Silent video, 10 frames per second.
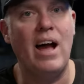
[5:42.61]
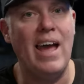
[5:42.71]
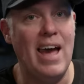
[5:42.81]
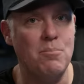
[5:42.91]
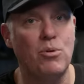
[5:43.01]
I
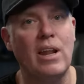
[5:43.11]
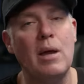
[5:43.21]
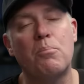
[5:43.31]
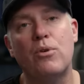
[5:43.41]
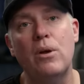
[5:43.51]
had
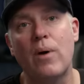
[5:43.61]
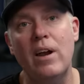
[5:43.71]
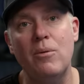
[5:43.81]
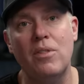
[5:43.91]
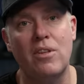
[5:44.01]
Brule
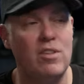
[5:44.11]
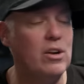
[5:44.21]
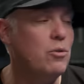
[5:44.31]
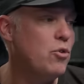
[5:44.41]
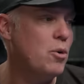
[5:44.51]
pre-run it with a
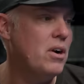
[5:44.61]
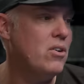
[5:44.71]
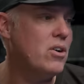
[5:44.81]
single four-barrel